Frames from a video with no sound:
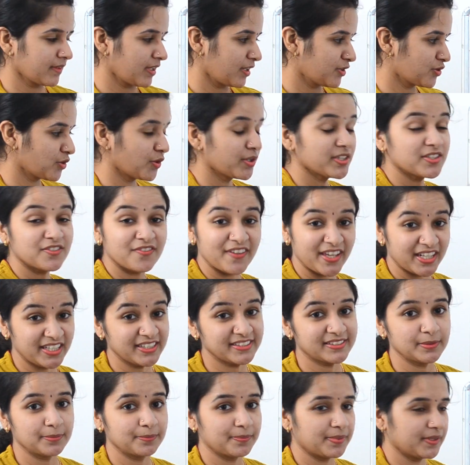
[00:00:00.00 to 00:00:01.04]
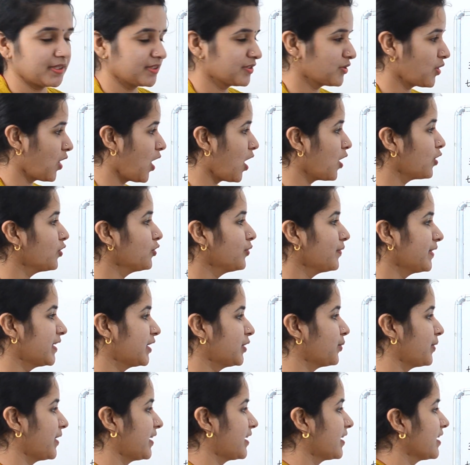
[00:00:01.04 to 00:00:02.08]
So it's very simple. So how do we
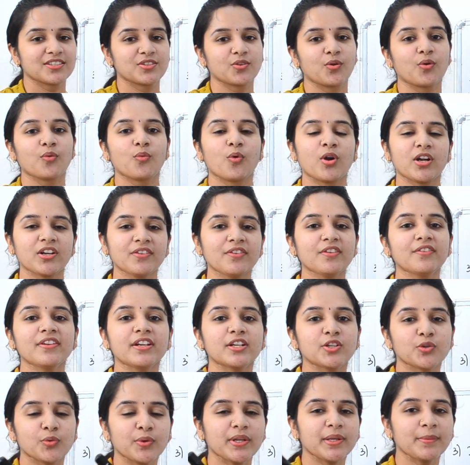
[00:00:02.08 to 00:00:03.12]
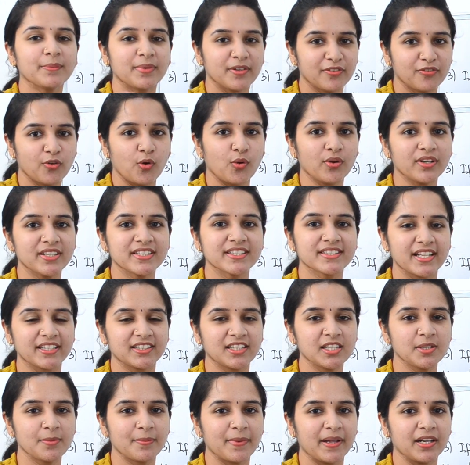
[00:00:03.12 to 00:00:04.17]
do it? So whatever we are doing before is
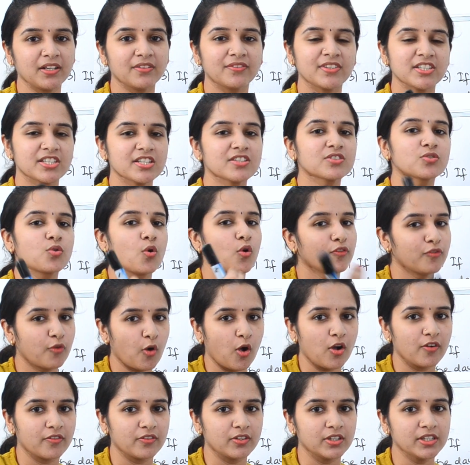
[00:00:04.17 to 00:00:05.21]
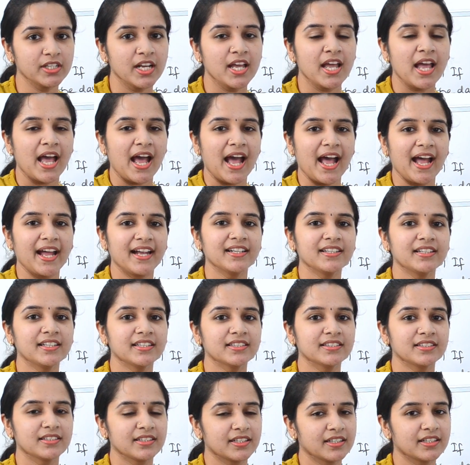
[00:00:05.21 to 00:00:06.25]
nothing but we just go forward, add
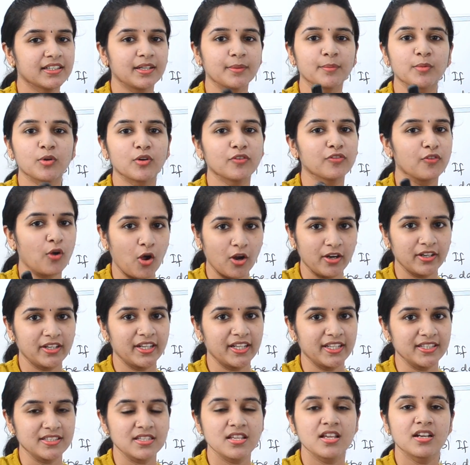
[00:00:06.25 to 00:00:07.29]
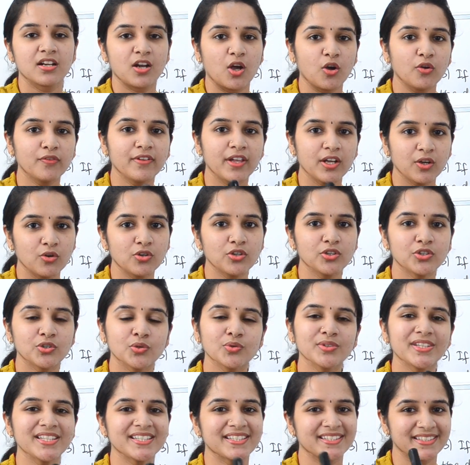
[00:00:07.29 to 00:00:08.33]
the, number of odd days. Now we are going to
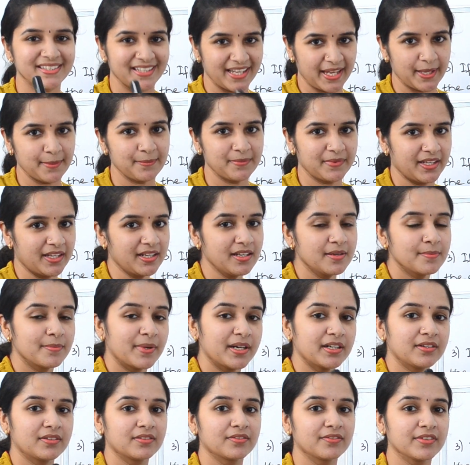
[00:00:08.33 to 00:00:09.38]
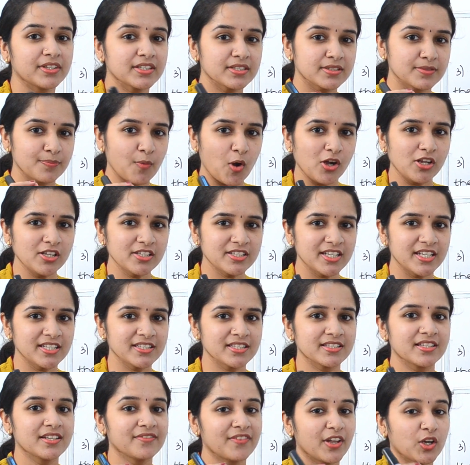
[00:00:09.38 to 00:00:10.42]
do the same thing but with small
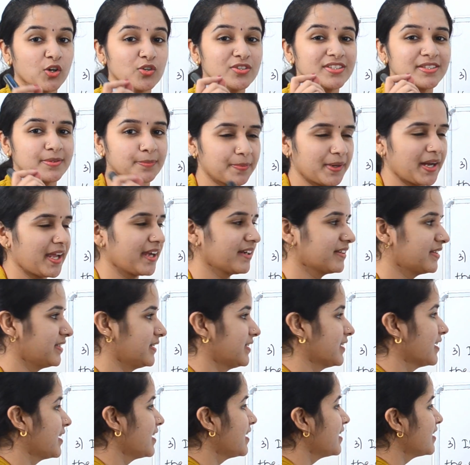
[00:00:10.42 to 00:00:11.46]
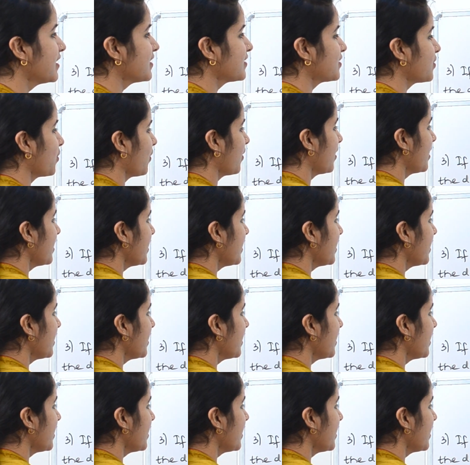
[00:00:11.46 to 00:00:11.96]
changes that we are going to subtract it. So